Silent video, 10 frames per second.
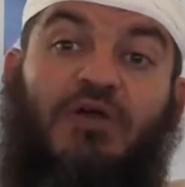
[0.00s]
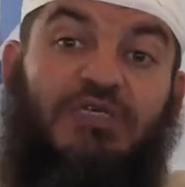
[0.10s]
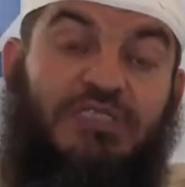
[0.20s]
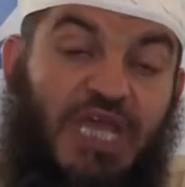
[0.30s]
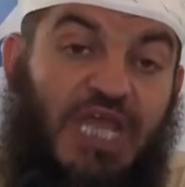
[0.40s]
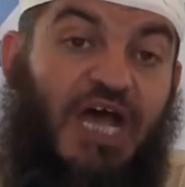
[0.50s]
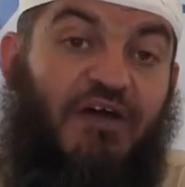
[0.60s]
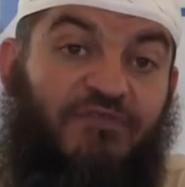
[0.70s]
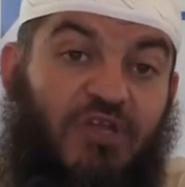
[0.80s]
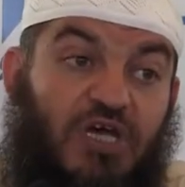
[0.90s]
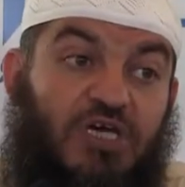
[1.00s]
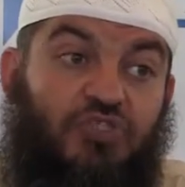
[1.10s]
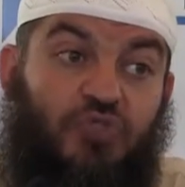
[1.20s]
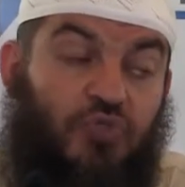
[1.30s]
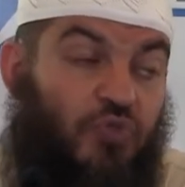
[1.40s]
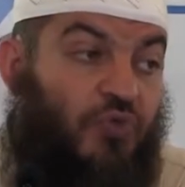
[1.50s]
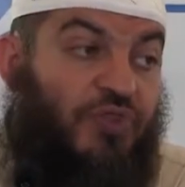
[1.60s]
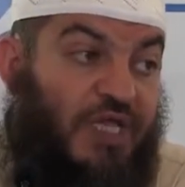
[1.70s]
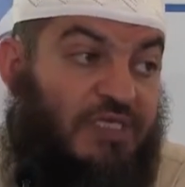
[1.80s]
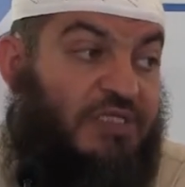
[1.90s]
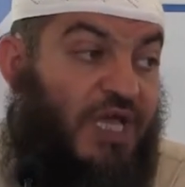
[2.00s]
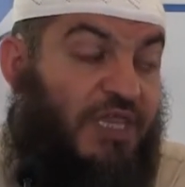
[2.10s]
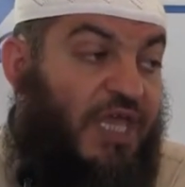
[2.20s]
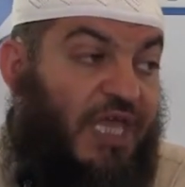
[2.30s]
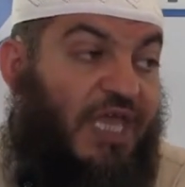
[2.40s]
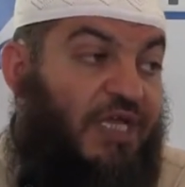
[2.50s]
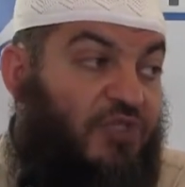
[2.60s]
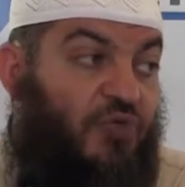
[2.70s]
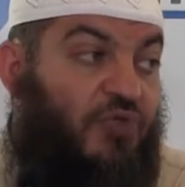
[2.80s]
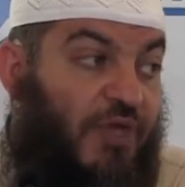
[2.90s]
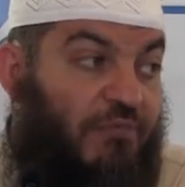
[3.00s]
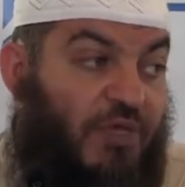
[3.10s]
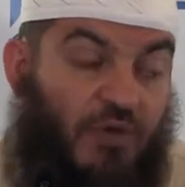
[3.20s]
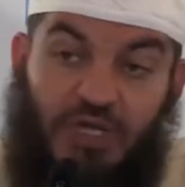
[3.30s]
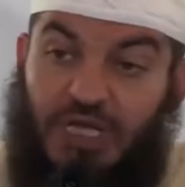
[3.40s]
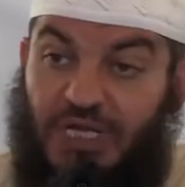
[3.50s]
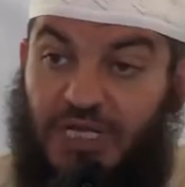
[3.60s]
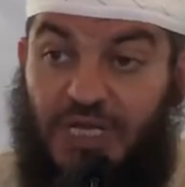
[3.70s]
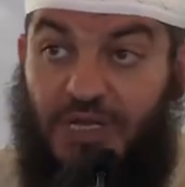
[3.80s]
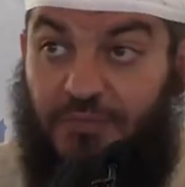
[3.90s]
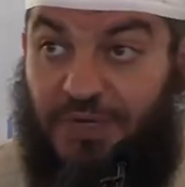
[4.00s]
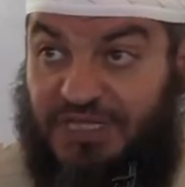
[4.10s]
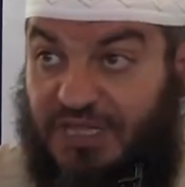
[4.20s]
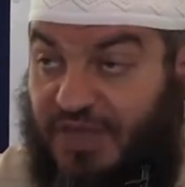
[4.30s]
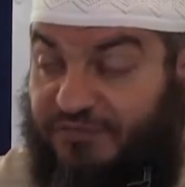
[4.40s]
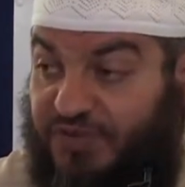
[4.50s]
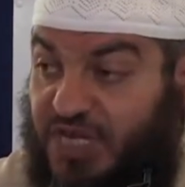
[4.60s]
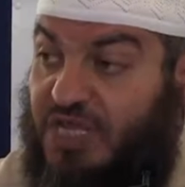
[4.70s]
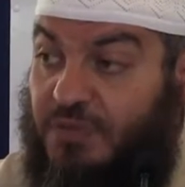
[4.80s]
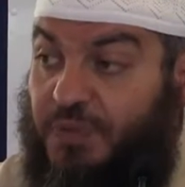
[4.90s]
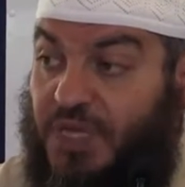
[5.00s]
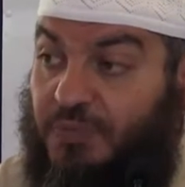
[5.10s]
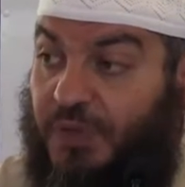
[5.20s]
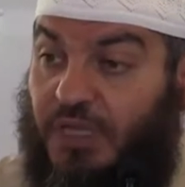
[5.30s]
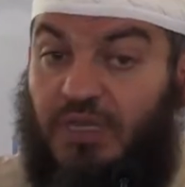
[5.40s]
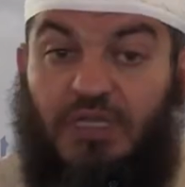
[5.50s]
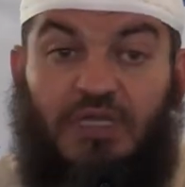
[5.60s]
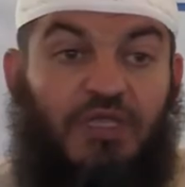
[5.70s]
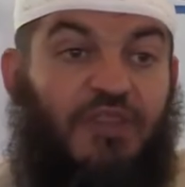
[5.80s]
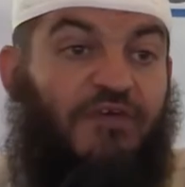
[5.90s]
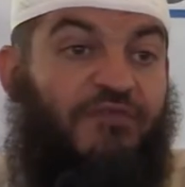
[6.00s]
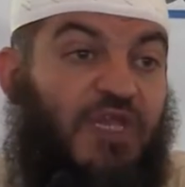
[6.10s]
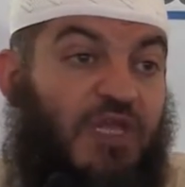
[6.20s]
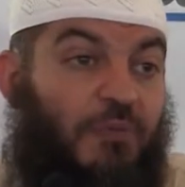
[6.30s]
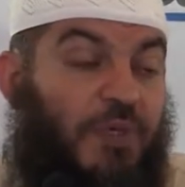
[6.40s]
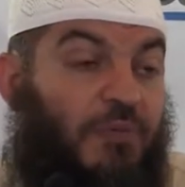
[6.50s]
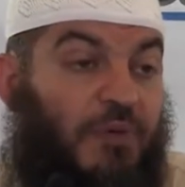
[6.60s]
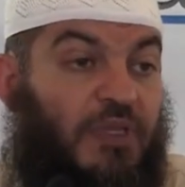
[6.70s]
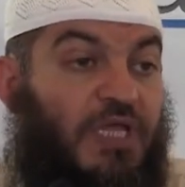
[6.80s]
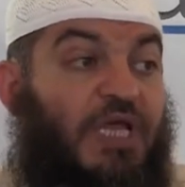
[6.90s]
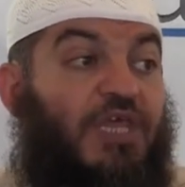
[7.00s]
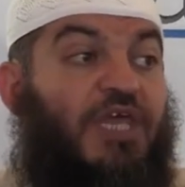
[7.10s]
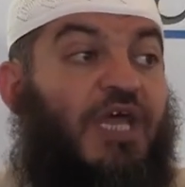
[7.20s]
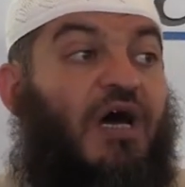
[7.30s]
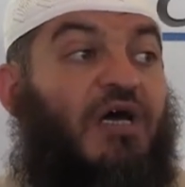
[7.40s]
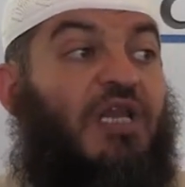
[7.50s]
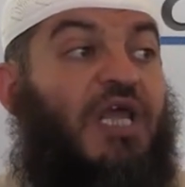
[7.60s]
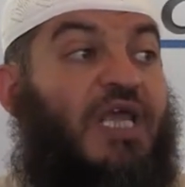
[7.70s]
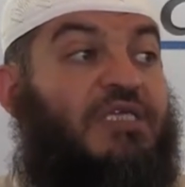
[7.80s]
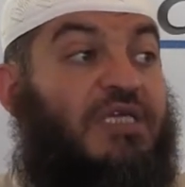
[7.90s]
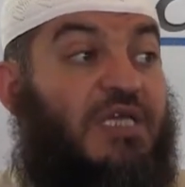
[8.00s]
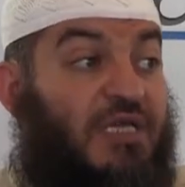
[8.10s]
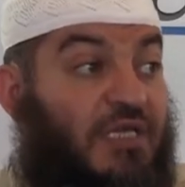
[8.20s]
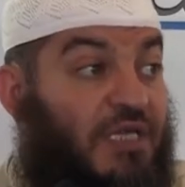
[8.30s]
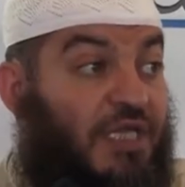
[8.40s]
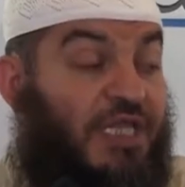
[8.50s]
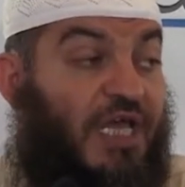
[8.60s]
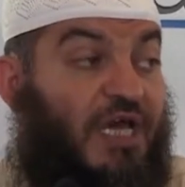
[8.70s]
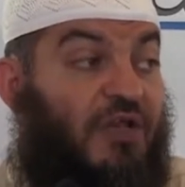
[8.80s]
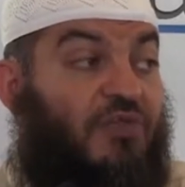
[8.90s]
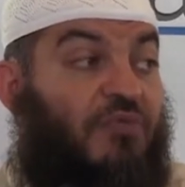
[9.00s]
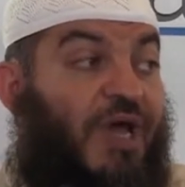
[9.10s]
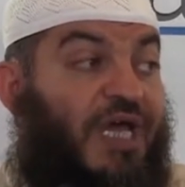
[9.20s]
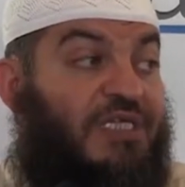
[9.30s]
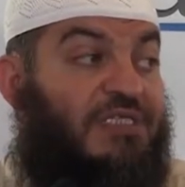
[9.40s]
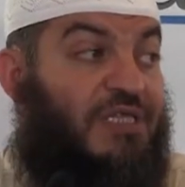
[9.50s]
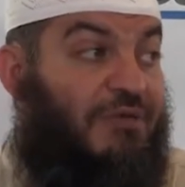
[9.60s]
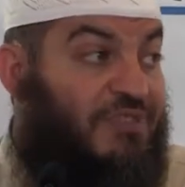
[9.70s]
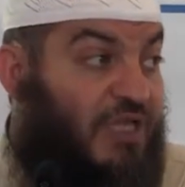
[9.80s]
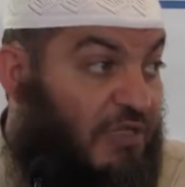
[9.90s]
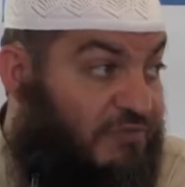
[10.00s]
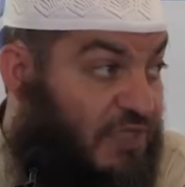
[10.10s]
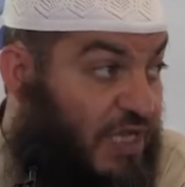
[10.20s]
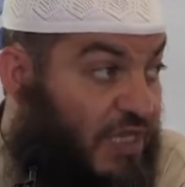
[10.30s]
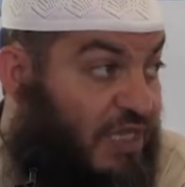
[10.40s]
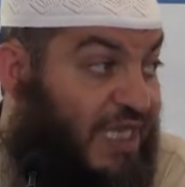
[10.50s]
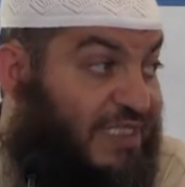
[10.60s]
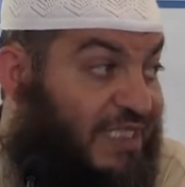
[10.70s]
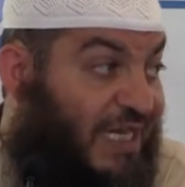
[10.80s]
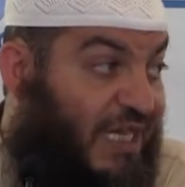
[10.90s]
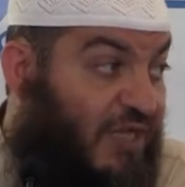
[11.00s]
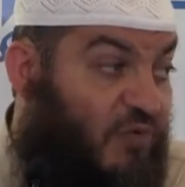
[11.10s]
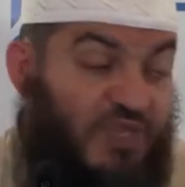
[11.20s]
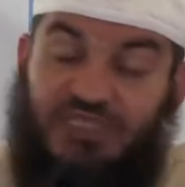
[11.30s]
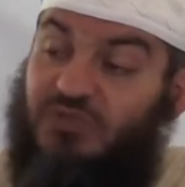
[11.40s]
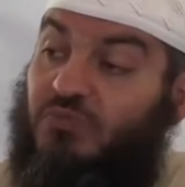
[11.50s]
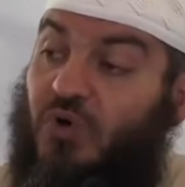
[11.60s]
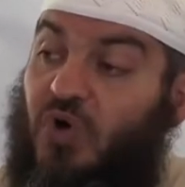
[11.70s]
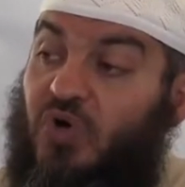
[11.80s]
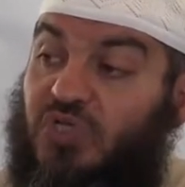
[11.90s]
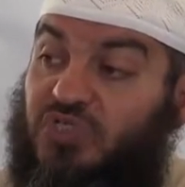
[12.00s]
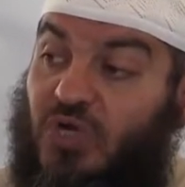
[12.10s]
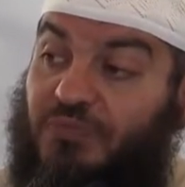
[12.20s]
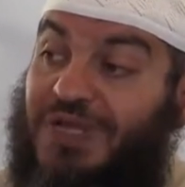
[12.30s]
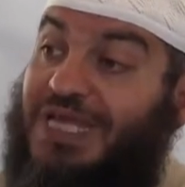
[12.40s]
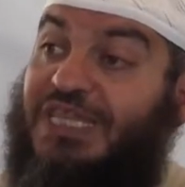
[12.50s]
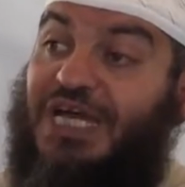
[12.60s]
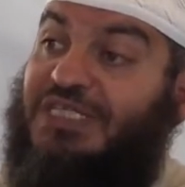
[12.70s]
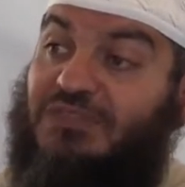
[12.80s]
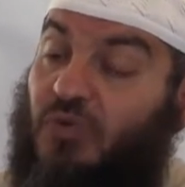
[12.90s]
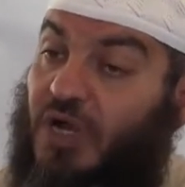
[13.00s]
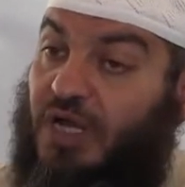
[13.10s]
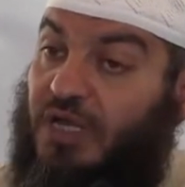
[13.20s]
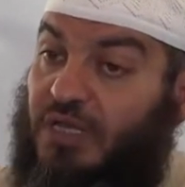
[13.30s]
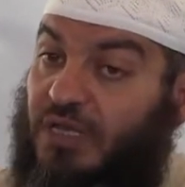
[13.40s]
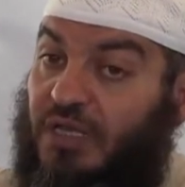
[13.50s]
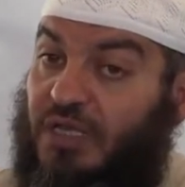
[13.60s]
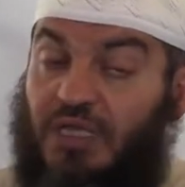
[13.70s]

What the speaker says: because they have learned to do things, they can do them quickly. But the free people, they are lazy, they cannot manage themselves, they struggle with a small job, that's why